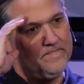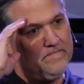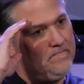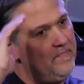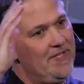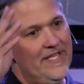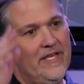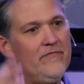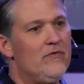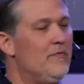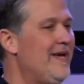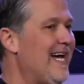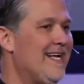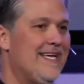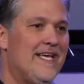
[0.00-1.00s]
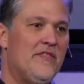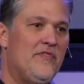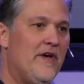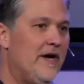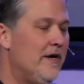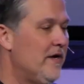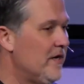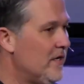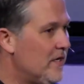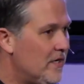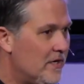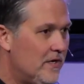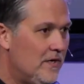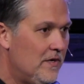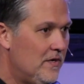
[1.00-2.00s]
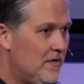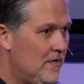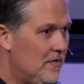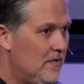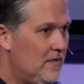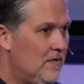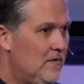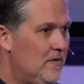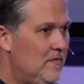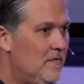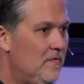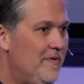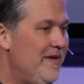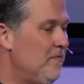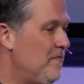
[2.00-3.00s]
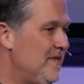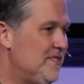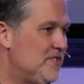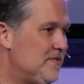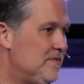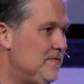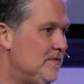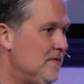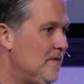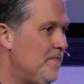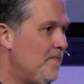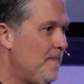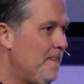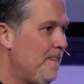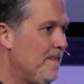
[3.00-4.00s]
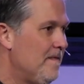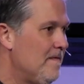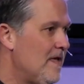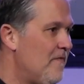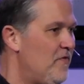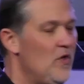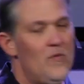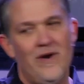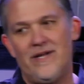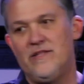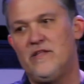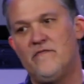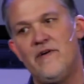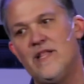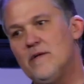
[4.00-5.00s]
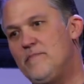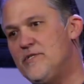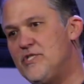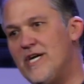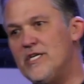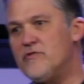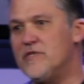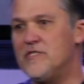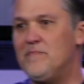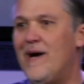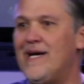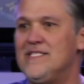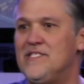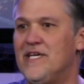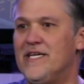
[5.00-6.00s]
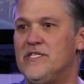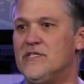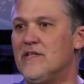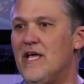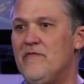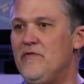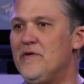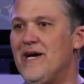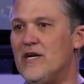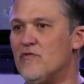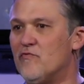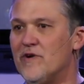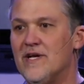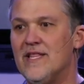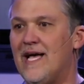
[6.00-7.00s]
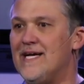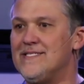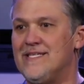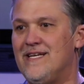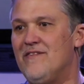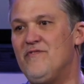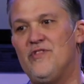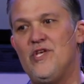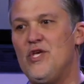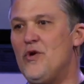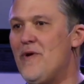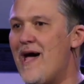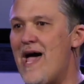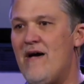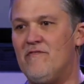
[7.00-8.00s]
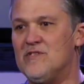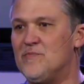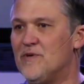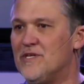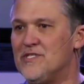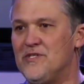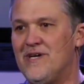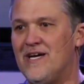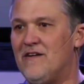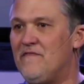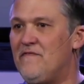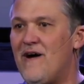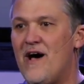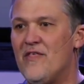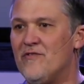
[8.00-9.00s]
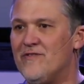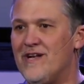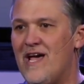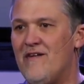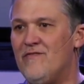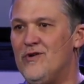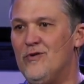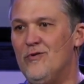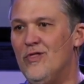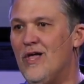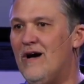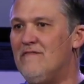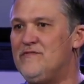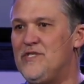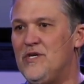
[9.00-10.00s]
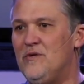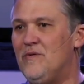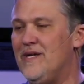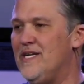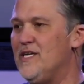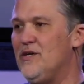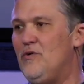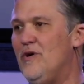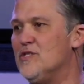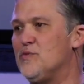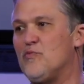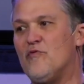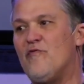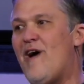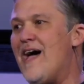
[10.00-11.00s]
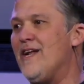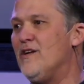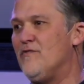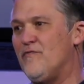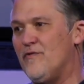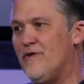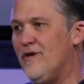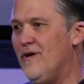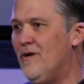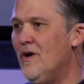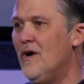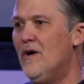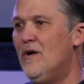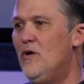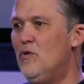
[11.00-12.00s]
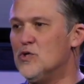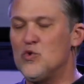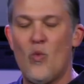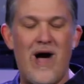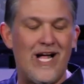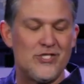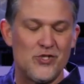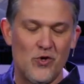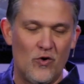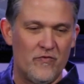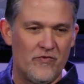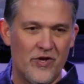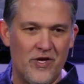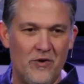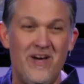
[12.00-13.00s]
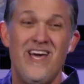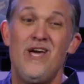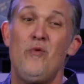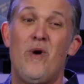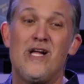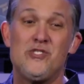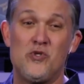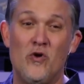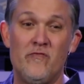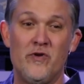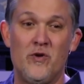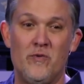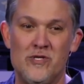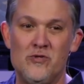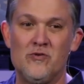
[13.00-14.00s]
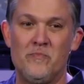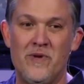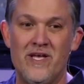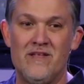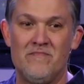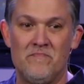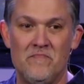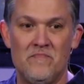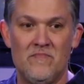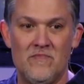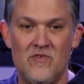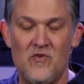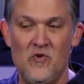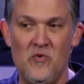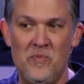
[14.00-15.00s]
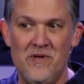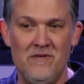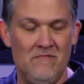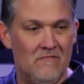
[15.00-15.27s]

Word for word: Believer, we got to get there. We, we just, if you want to develop a generous mindset in your life, you got to realize that everything you have is because you got a Father in heaven who loves you and who has provided for you, who has watched over you. He watched over you when you were being stupid.